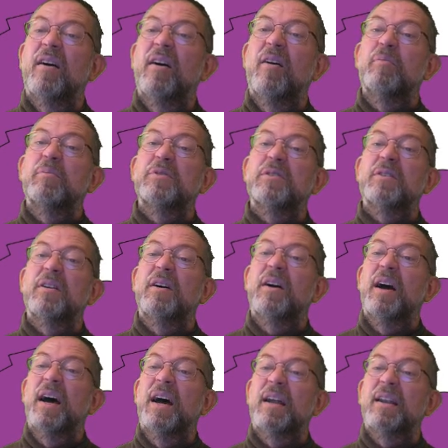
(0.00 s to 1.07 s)
oops,
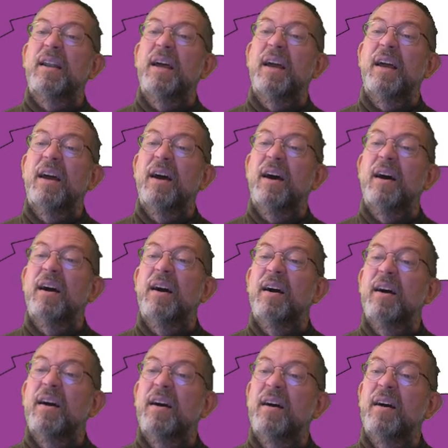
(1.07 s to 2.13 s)
add layer
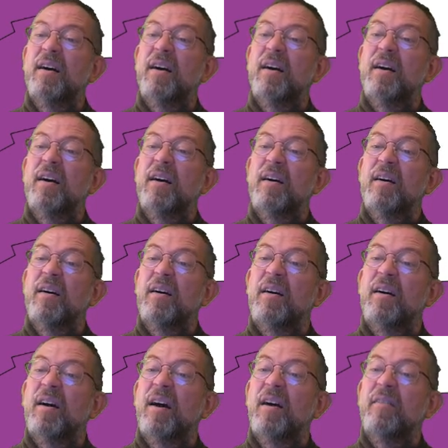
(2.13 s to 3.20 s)

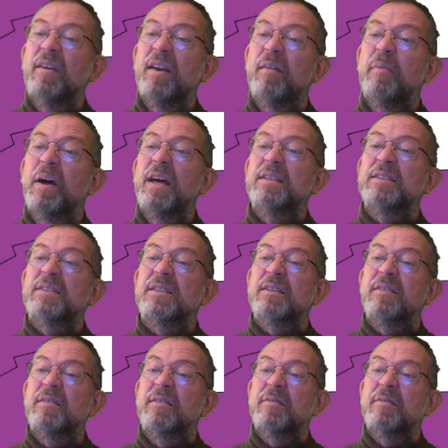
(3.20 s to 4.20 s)
a VMS.